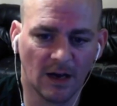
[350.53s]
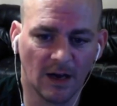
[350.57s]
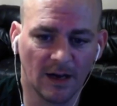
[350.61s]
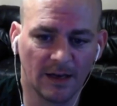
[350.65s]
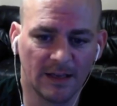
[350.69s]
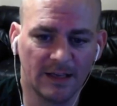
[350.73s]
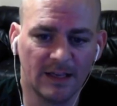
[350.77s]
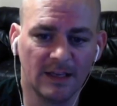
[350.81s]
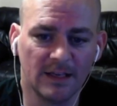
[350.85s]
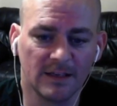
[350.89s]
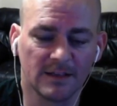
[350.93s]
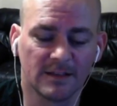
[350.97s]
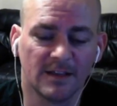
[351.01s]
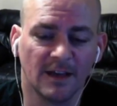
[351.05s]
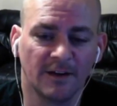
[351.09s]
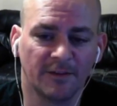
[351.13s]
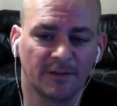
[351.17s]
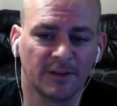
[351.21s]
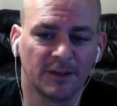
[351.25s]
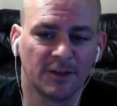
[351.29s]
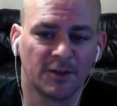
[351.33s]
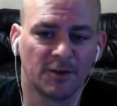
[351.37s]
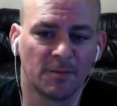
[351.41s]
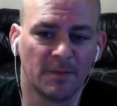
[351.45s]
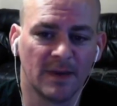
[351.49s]
He is definitely
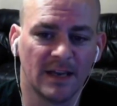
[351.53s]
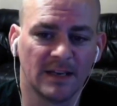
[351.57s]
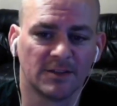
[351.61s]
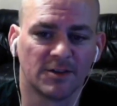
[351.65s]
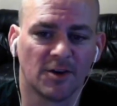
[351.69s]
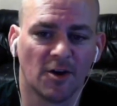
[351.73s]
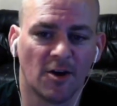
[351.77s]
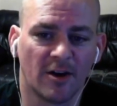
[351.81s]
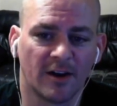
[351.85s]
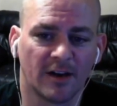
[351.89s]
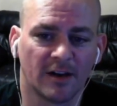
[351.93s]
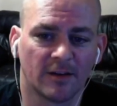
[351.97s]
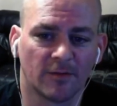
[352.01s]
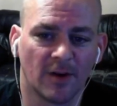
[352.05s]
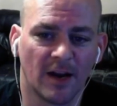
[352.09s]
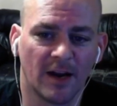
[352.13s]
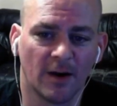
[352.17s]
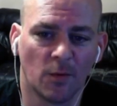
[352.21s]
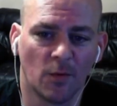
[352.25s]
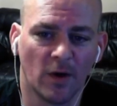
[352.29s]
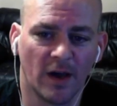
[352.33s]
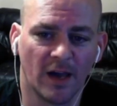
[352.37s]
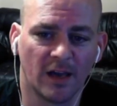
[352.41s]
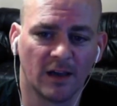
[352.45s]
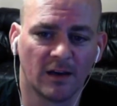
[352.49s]
your main target right
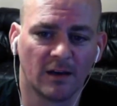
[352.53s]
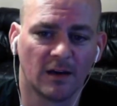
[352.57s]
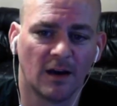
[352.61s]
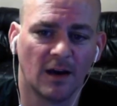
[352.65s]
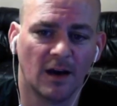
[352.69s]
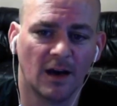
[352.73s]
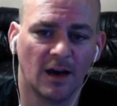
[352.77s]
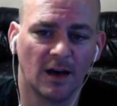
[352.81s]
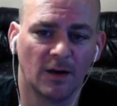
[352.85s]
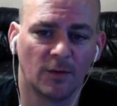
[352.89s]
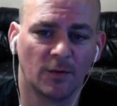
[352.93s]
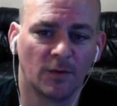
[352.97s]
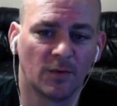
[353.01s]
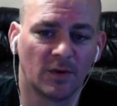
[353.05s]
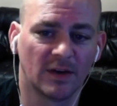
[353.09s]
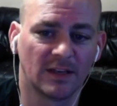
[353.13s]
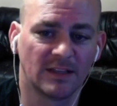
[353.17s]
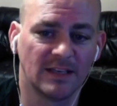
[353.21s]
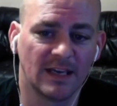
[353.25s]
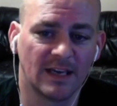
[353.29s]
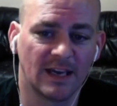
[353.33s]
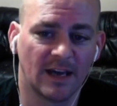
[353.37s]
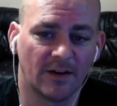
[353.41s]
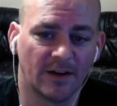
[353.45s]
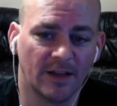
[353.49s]
away. We want to
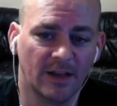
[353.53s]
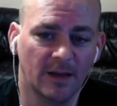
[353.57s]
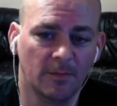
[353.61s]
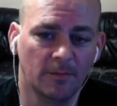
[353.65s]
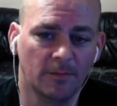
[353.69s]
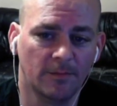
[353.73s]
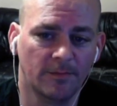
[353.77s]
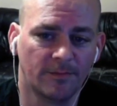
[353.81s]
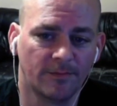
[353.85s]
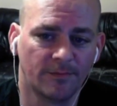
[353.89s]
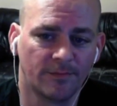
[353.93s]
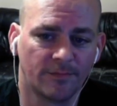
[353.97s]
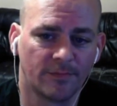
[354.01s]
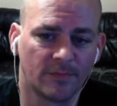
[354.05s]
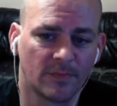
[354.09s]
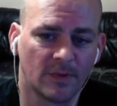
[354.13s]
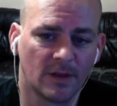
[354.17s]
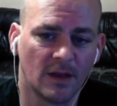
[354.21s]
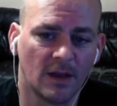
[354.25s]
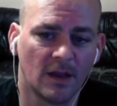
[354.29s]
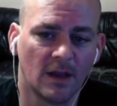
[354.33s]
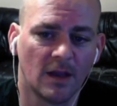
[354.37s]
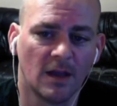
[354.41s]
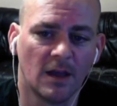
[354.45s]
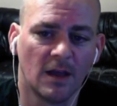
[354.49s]
take out him.
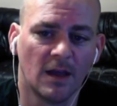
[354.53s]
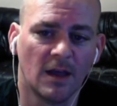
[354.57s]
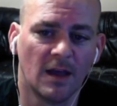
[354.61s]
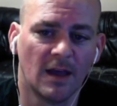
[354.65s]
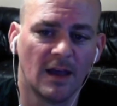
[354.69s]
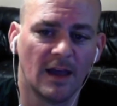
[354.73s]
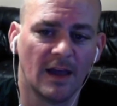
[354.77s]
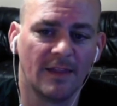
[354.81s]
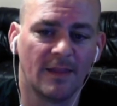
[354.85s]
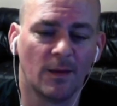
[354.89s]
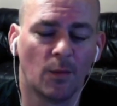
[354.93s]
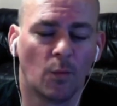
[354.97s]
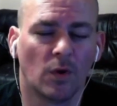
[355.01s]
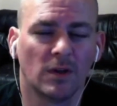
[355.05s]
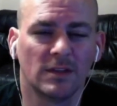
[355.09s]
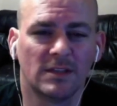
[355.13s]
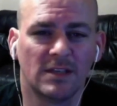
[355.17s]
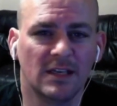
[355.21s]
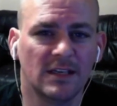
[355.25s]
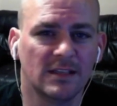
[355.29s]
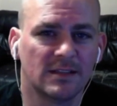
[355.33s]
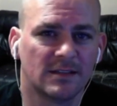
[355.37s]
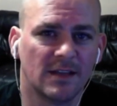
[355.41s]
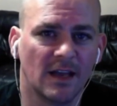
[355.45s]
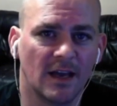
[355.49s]
And then once
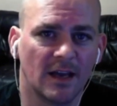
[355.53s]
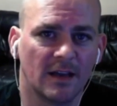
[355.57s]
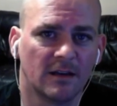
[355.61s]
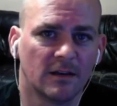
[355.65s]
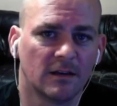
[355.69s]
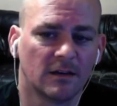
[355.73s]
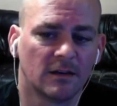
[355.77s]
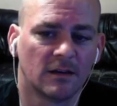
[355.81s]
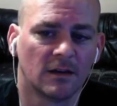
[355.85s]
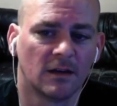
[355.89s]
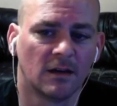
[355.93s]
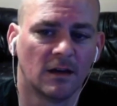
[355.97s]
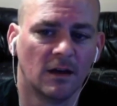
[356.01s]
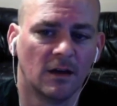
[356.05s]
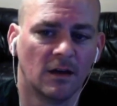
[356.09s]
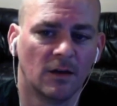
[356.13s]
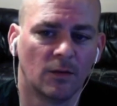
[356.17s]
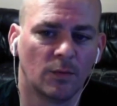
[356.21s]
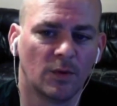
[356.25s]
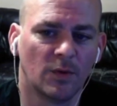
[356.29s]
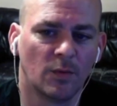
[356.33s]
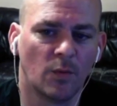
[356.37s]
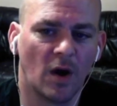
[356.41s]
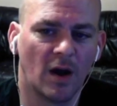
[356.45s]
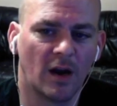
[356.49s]
he's dead,
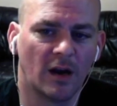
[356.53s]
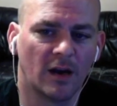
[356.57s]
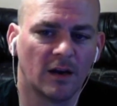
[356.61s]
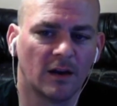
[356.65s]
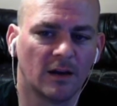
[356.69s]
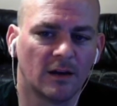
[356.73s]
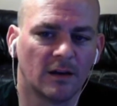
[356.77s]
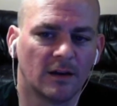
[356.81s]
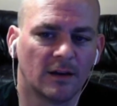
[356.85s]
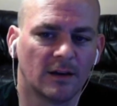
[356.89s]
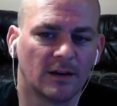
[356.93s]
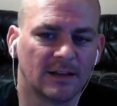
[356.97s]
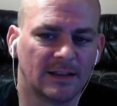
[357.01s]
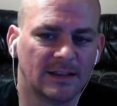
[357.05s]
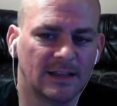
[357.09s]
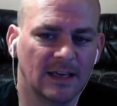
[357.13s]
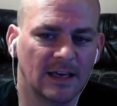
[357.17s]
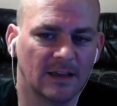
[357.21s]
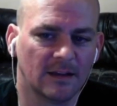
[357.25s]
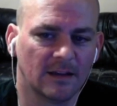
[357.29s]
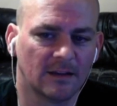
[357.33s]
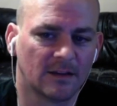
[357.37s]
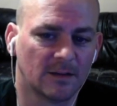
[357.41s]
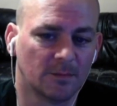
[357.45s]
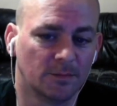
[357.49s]
we want to
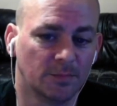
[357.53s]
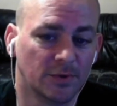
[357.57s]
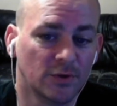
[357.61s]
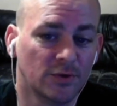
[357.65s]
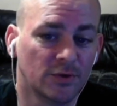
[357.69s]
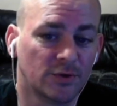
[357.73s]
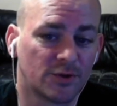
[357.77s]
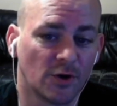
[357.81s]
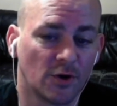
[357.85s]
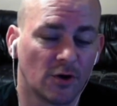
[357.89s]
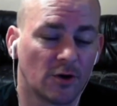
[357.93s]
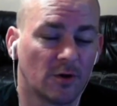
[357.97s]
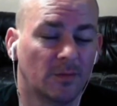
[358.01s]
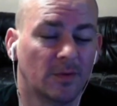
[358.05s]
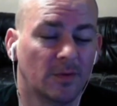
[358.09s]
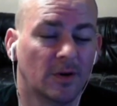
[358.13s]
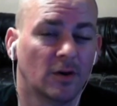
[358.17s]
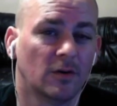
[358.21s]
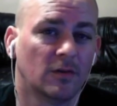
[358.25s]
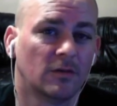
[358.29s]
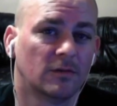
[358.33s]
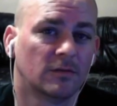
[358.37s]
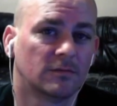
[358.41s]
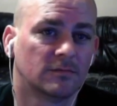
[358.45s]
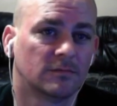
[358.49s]
get the blue
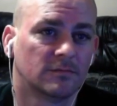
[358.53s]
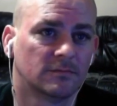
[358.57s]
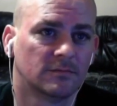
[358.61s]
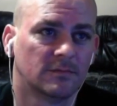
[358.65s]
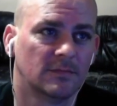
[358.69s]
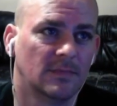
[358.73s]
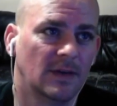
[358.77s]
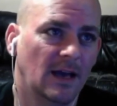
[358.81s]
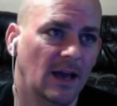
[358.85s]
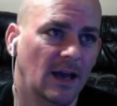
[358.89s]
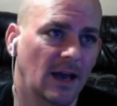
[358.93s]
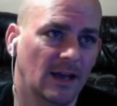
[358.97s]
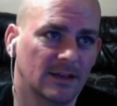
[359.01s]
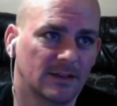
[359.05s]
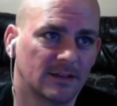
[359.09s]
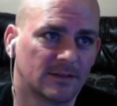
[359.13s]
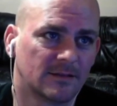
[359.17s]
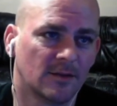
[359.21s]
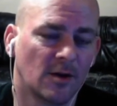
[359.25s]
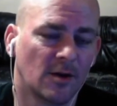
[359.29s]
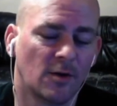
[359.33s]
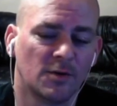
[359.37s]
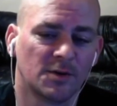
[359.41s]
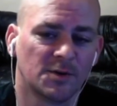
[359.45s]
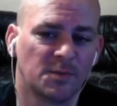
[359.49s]
Chocobo as
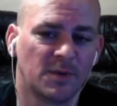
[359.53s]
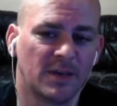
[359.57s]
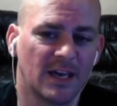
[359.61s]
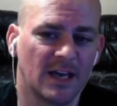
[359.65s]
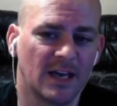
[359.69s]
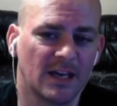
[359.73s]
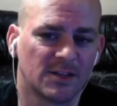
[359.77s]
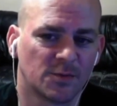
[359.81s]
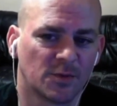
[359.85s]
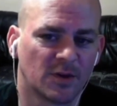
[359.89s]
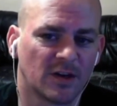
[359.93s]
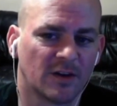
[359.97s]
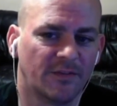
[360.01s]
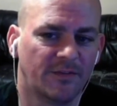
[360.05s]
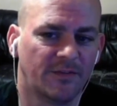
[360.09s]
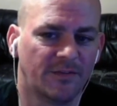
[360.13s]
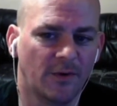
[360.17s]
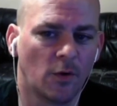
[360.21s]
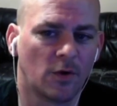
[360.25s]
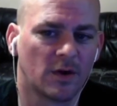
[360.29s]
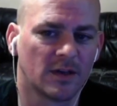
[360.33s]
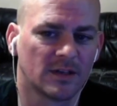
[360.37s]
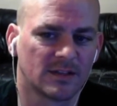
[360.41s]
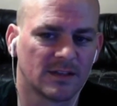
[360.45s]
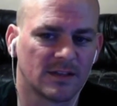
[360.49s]
low as we can, so we're going to
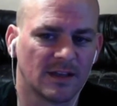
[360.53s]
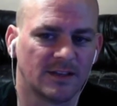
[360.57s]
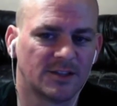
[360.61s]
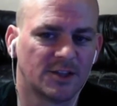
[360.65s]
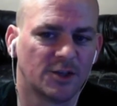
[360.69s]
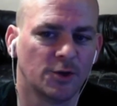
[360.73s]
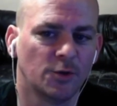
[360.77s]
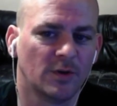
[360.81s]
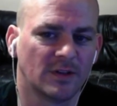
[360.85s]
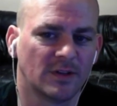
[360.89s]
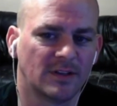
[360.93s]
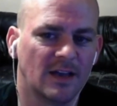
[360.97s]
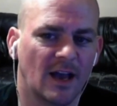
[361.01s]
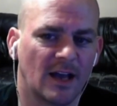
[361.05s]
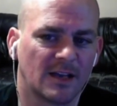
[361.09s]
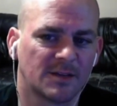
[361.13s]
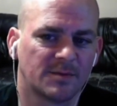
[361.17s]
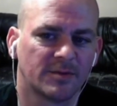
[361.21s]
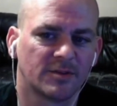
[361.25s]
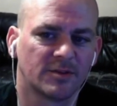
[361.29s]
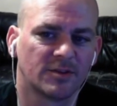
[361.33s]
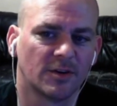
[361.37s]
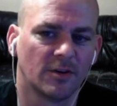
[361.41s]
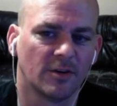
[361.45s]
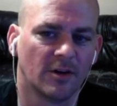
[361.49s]
focus like 2 attacks per
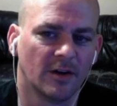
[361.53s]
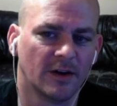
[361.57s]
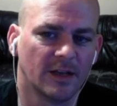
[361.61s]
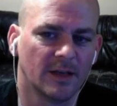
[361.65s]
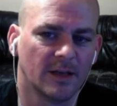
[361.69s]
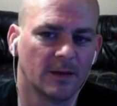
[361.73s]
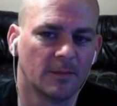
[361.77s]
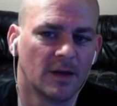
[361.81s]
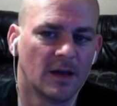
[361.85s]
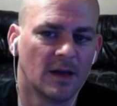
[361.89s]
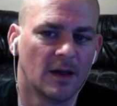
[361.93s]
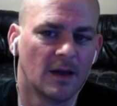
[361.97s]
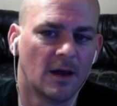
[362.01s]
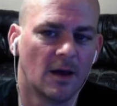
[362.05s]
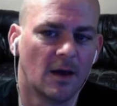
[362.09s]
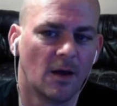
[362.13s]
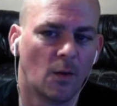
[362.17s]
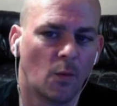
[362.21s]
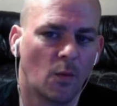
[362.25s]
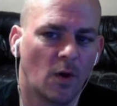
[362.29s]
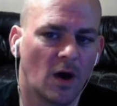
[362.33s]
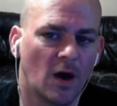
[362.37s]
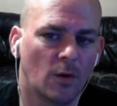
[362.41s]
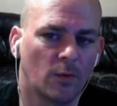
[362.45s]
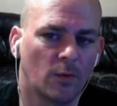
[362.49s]
turn on him while